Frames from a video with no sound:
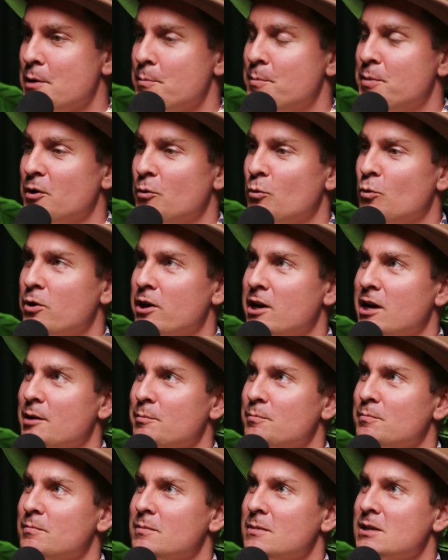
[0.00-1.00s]
But what
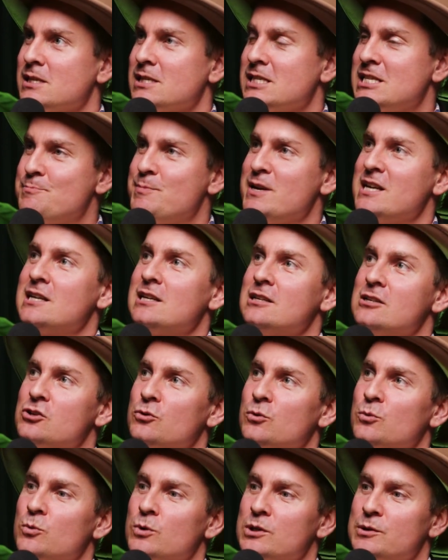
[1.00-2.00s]
I'm speaking
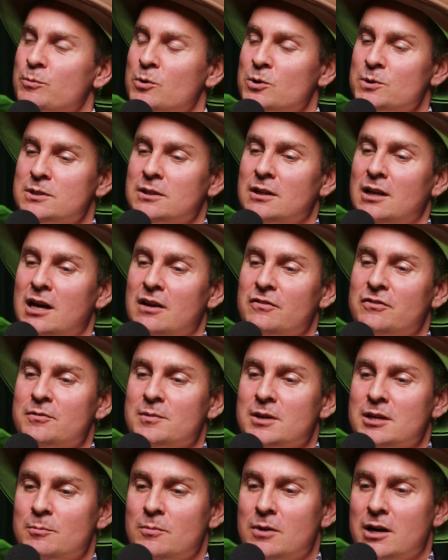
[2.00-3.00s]
to and what's most alive for
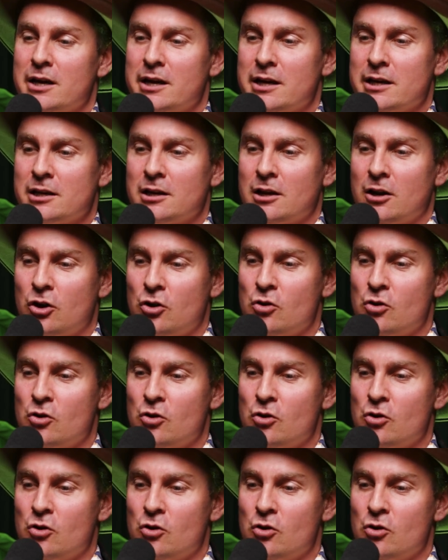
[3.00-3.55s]
me in my